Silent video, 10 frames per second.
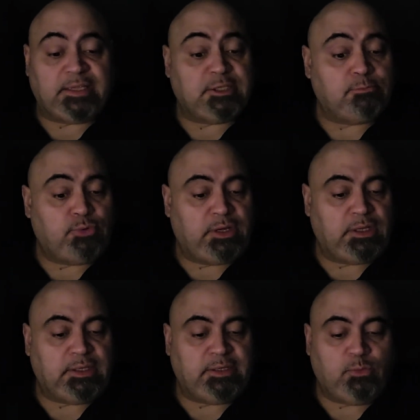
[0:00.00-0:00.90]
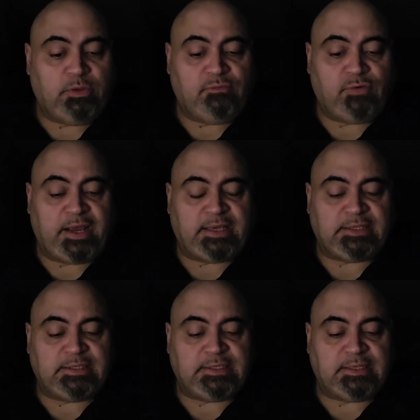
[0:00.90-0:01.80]
and sprinkle it with
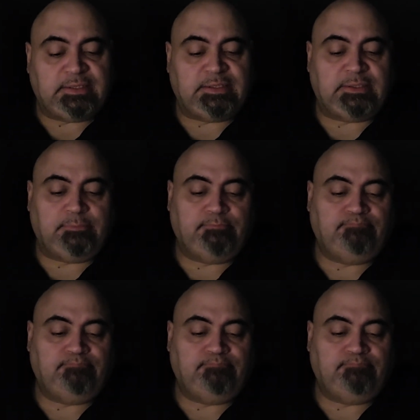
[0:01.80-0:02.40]
frankincense.